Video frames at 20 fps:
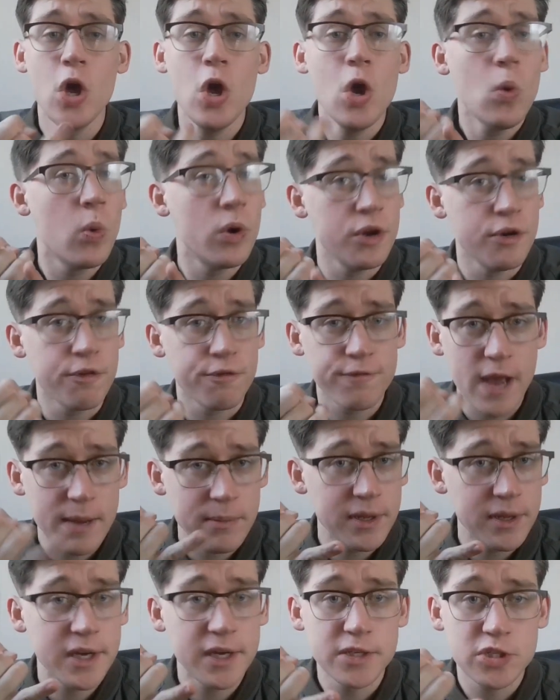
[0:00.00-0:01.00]
what your family
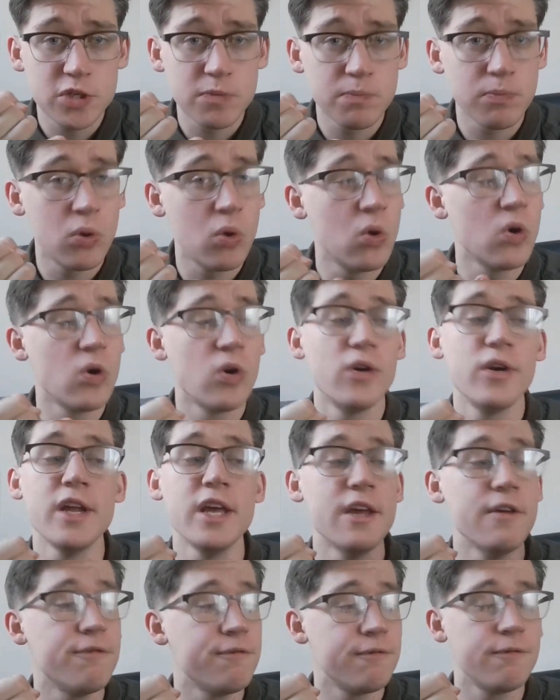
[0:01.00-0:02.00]
can support,
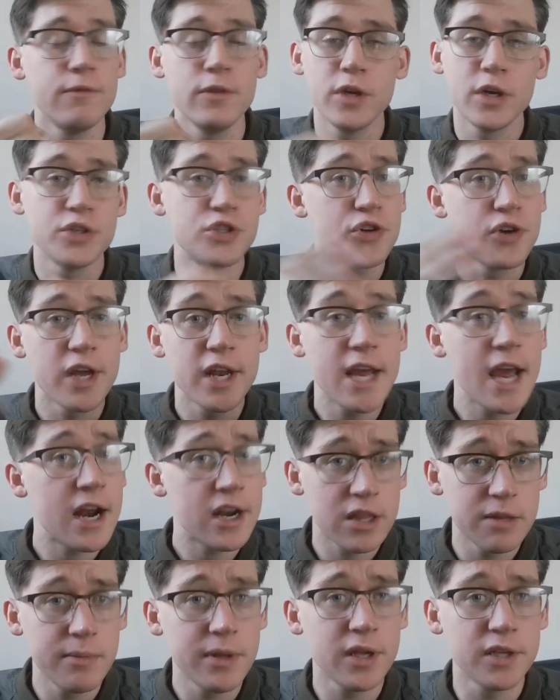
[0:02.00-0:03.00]
because you're getting out of the
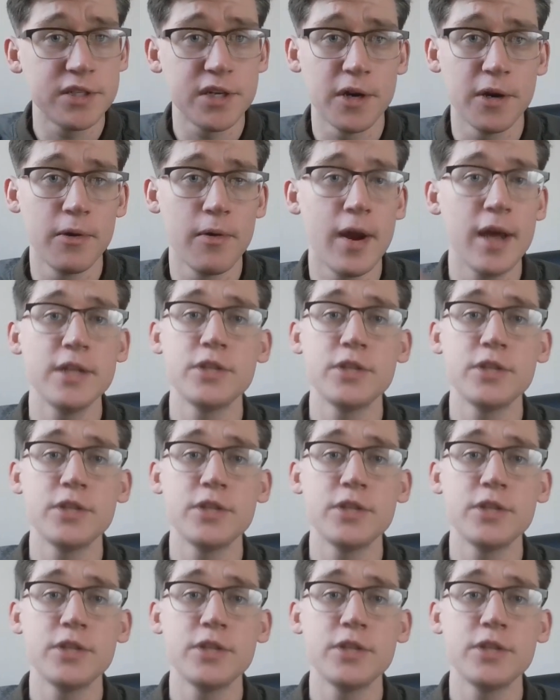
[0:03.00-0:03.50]
military, right?